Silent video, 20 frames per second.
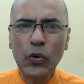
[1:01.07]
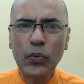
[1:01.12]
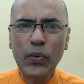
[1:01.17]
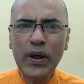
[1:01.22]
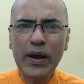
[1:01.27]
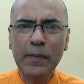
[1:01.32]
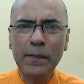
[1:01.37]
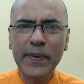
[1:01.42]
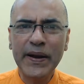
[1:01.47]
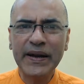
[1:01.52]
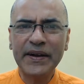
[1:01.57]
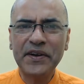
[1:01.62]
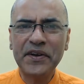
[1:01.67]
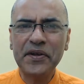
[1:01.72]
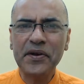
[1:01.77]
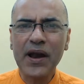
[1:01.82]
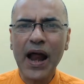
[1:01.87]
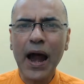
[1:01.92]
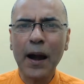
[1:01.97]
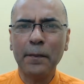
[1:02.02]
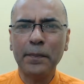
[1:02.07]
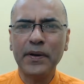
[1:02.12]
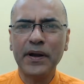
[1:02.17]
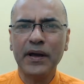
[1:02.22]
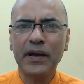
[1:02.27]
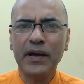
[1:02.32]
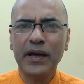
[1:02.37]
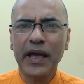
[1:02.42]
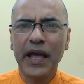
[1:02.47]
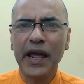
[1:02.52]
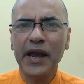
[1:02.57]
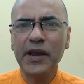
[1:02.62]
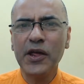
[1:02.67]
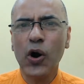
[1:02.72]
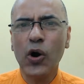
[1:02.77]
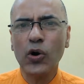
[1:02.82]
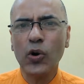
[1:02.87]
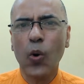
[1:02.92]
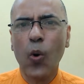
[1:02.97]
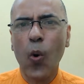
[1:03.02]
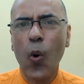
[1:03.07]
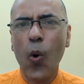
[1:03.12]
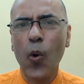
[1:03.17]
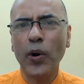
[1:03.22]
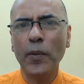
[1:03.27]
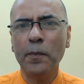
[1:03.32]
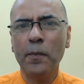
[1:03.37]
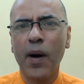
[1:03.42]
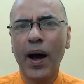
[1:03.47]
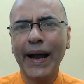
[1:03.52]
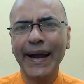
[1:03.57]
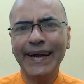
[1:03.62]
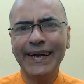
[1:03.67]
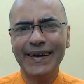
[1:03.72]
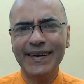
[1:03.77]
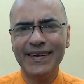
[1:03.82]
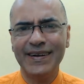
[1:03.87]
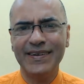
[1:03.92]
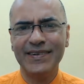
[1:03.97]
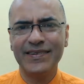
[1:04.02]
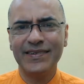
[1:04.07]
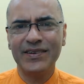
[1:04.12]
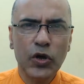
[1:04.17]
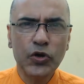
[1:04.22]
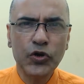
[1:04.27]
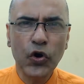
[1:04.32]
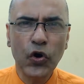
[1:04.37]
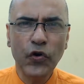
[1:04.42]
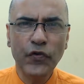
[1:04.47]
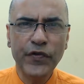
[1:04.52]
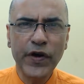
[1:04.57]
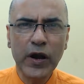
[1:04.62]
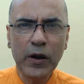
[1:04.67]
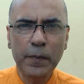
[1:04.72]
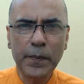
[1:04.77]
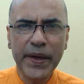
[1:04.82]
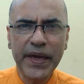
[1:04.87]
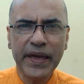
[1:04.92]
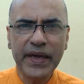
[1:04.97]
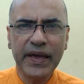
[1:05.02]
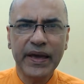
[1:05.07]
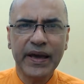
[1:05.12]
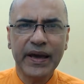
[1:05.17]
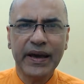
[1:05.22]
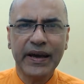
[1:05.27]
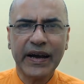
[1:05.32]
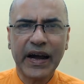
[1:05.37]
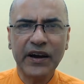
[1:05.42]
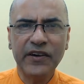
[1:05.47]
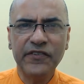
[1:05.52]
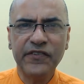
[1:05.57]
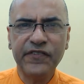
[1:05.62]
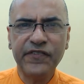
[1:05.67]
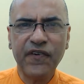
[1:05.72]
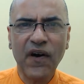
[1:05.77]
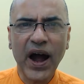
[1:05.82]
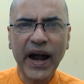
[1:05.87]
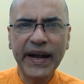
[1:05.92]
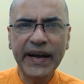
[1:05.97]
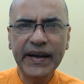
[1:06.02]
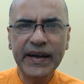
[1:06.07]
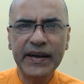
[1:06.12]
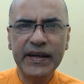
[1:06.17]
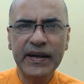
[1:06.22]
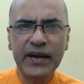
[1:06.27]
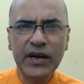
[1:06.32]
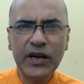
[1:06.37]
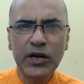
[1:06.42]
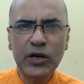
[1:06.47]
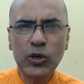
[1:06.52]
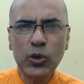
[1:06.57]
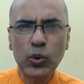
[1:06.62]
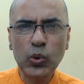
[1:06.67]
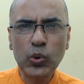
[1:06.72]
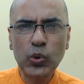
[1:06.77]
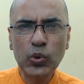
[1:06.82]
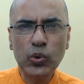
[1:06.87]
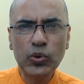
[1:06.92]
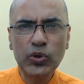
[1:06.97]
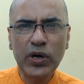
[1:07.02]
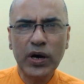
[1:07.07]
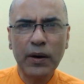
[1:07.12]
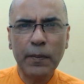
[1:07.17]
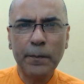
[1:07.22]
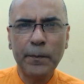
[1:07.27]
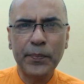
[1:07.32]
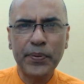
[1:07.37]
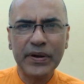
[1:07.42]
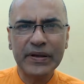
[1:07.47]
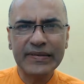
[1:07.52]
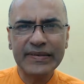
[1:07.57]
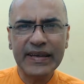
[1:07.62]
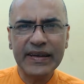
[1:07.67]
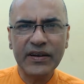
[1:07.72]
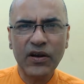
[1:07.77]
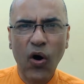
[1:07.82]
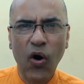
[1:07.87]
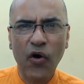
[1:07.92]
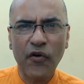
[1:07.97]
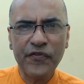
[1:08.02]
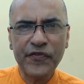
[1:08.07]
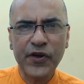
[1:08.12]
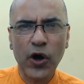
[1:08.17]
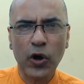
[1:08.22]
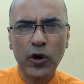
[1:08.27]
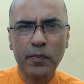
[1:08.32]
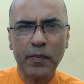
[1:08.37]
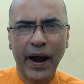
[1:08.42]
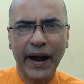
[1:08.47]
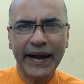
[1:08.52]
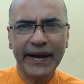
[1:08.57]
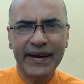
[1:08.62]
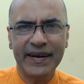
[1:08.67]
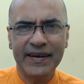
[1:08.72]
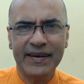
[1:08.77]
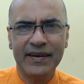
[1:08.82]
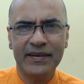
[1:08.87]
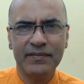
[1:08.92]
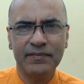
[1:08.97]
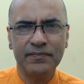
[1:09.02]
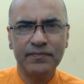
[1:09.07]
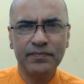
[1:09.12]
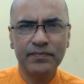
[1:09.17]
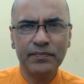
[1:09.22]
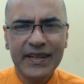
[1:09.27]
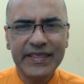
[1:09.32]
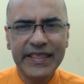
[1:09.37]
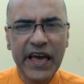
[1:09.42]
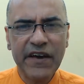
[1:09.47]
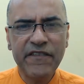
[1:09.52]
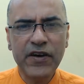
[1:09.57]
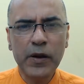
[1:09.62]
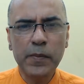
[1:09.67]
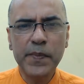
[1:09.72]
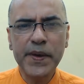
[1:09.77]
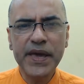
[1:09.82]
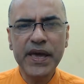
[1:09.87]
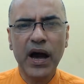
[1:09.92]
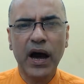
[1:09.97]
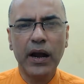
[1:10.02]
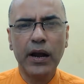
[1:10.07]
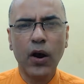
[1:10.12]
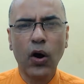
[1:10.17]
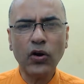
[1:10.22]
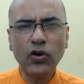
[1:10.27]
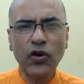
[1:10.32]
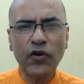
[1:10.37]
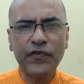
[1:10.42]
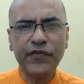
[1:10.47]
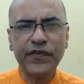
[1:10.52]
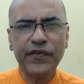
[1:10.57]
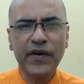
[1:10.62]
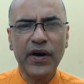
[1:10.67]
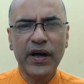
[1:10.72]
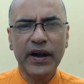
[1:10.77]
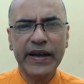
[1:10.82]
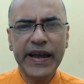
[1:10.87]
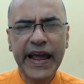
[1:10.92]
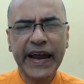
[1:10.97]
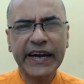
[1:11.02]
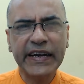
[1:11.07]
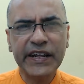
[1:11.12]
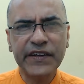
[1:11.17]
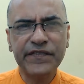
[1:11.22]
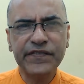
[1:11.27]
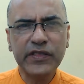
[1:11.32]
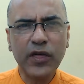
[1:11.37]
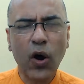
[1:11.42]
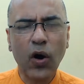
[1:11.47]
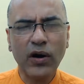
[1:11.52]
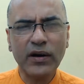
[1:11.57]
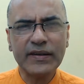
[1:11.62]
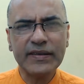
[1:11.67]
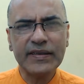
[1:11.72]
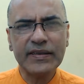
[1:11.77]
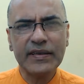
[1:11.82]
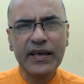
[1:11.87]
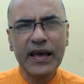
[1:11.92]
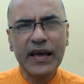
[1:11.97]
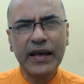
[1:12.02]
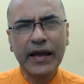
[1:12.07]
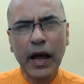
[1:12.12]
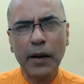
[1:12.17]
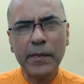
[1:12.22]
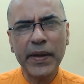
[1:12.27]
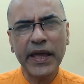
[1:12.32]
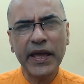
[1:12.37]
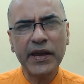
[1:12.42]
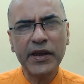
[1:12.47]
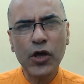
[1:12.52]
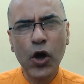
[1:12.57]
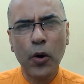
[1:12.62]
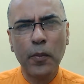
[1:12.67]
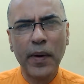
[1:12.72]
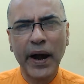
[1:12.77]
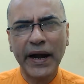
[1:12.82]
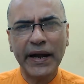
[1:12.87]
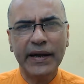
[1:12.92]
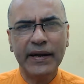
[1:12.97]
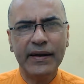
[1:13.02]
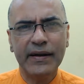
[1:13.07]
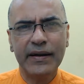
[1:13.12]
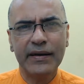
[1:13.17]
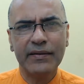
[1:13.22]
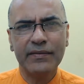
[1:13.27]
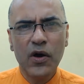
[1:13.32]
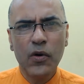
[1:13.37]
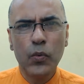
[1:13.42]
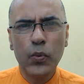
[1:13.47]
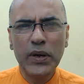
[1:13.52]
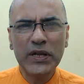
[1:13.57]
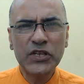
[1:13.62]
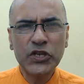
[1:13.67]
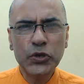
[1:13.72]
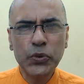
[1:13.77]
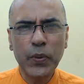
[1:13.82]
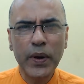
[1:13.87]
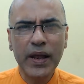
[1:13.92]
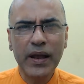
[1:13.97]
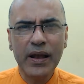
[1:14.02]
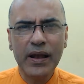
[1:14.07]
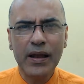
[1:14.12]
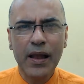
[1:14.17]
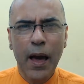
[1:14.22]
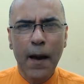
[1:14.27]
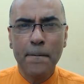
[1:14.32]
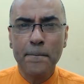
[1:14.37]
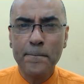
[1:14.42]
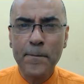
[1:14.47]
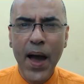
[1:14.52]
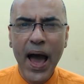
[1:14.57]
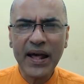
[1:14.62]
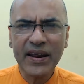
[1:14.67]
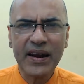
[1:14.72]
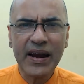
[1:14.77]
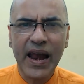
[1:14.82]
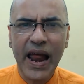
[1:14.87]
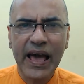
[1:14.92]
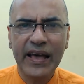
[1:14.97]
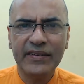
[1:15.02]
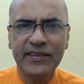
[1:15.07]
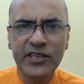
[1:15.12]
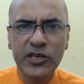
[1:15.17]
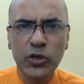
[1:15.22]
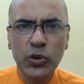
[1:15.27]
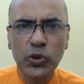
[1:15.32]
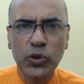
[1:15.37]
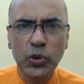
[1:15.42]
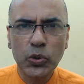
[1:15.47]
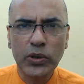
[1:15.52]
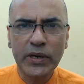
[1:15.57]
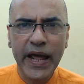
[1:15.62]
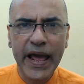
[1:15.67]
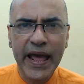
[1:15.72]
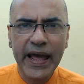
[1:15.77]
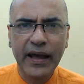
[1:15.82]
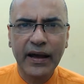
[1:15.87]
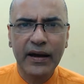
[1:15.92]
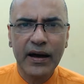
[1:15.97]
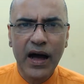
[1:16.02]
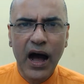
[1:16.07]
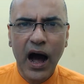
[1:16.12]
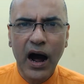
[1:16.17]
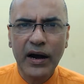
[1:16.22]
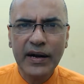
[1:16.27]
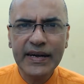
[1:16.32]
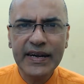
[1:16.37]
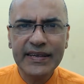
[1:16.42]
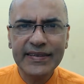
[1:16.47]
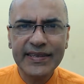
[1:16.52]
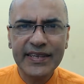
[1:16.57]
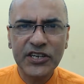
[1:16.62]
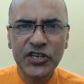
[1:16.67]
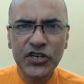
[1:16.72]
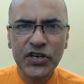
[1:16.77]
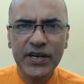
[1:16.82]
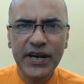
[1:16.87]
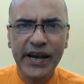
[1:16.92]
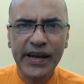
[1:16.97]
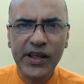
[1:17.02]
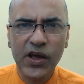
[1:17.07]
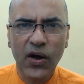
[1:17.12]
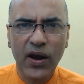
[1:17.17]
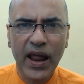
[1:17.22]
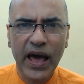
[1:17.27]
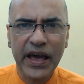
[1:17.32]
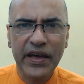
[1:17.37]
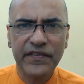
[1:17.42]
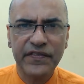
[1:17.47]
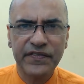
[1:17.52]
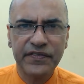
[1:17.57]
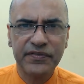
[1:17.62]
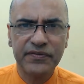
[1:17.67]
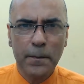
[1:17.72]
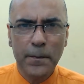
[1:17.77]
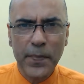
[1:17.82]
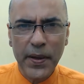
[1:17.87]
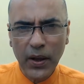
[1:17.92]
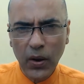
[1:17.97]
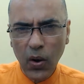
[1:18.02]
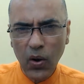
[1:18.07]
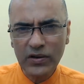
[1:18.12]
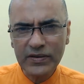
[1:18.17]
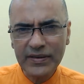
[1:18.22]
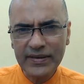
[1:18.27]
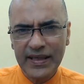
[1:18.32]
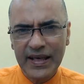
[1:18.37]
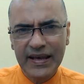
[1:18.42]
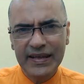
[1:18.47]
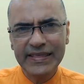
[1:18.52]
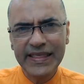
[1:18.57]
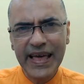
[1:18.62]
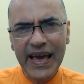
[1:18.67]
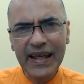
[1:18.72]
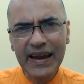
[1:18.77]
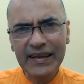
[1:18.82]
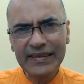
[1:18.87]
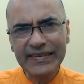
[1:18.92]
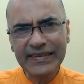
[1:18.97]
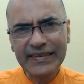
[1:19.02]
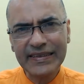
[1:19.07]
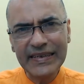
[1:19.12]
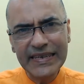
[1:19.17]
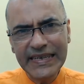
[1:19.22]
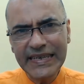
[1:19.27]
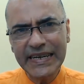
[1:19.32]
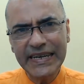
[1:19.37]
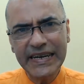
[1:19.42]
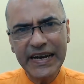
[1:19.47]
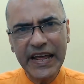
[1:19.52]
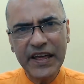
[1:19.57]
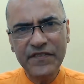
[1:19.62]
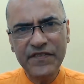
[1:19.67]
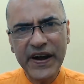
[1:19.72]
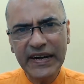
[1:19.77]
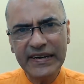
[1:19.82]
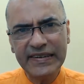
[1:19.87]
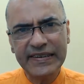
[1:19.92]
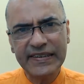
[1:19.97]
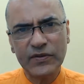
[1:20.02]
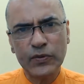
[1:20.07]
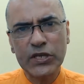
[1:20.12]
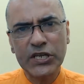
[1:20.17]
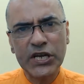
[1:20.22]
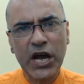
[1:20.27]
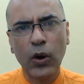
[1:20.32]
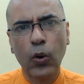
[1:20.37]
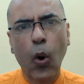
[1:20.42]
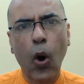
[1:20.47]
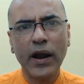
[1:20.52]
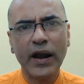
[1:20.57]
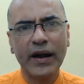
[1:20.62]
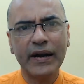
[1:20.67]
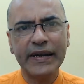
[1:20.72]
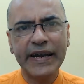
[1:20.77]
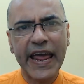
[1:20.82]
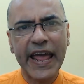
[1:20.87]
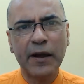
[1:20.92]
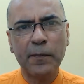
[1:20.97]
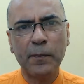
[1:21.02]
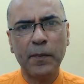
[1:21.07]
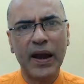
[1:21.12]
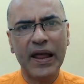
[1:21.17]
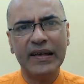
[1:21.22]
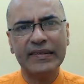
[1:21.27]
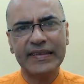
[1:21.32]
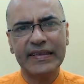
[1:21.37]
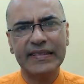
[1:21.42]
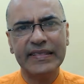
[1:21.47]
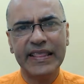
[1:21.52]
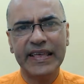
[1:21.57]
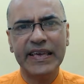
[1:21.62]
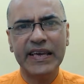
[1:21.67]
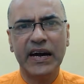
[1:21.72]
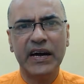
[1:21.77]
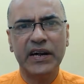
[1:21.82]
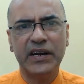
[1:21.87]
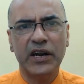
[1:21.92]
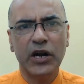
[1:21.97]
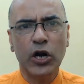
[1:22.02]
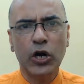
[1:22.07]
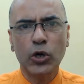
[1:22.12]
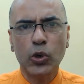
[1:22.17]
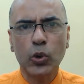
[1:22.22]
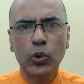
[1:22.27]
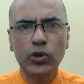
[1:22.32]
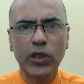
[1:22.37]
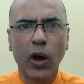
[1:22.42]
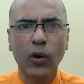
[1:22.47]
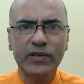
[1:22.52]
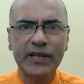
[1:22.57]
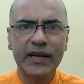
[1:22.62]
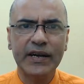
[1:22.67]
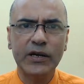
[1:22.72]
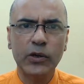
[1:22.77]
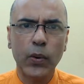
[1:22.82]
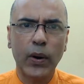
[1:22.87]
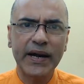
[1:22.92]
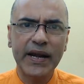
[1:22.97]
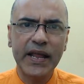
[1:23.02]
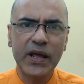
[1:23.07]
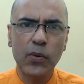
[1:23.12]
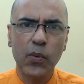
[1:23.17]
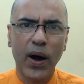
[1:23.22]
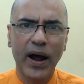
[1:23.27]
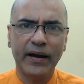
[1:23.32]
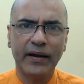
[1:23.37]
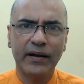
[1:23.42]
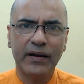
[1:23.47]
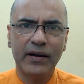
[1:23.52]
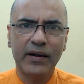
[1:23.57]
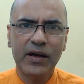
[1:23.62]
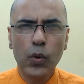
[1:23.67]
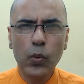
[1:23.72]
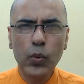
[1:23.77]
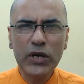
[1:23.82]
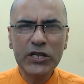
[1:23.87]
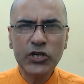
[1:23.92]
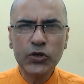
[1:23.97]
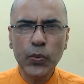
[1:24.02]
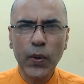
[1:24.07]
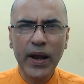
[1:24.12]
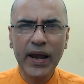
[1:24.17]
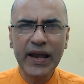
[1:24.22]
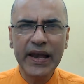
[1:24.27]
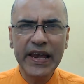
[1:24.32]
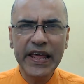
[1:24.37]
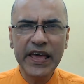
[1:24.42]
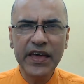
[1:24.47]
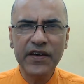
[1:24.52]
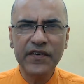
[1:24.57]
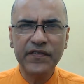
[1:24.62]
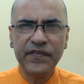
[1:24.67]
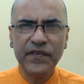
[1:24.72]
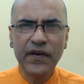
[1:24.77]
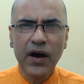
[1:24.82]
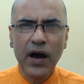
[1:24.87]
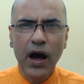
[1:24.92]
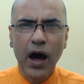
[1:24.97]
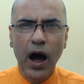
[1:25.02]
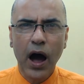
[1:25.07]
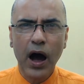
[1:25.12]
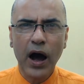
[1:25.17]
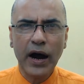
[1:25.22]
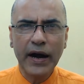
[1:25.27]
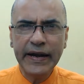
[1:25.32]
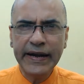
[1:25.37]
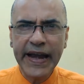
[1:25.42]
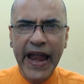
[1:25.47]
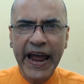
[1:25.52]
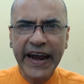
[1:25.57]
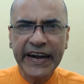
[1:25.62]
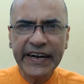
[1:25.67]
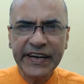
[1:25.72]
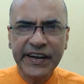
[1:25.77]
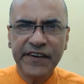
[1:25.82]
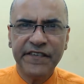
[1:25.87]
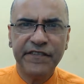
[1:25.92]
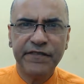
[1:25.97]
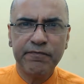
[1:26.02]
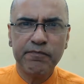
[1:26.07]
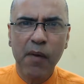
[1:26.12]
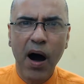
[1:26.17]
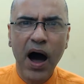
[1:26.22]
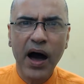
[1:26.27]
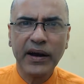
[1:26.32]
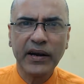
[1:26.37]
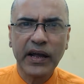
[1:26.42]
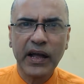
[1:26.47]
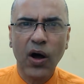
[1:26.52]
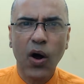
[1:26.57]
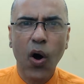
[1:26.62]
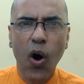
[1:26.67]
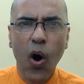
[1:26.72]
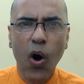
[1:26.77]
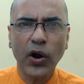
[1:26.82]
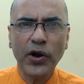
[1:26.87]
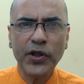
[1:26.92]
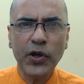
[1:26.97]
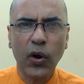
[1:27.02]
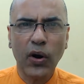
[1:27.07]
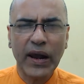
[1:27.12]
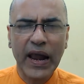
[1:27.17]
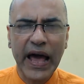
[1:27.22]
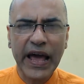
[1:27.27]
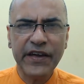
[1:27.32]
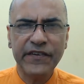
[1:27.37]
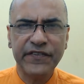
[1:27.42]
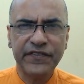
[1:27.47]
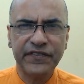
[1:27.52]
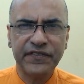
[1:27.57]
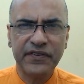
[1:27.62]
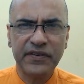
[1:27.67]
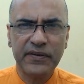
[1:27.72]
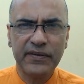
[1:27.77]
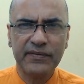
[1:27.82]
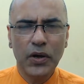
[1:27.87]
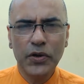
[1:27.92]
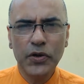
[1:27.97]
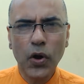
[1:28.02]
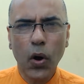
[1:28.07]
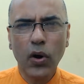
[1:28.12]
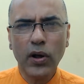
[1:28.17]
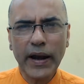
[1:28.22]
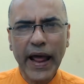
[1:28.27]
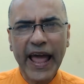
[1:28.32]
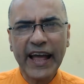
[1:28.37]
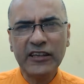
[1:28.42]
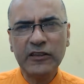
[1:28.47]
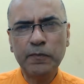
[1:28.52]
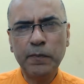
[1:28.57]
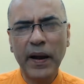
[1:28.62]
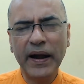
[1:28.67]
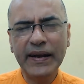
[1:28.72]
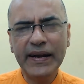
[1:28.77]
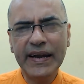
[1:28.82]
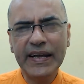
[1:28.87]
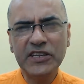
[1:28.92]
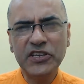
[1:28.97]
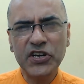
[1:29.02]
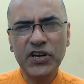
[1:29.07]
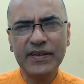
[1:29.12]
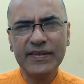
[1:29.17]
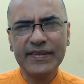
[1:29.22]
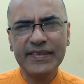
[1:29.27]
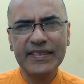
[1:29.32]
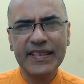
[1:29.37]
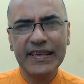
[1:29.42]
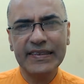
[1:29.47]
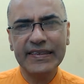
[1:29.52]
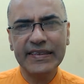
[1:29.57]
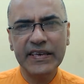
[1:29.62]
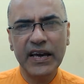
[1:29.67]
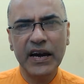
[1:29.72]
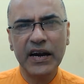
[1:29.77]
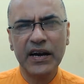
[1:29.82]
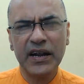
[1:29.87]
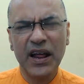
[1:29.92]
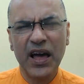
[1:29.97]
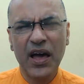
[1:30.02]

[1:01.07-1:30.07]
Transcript: will be trapped in your own mind. You will be confined to the prison of your mind. There will be a lot of negative thoughts coming in your mind, which will paralyze you to take a decision in your life because there are certain events which are gonna take place in the year 2021 which will leave a negative mark on your life your expenditures this year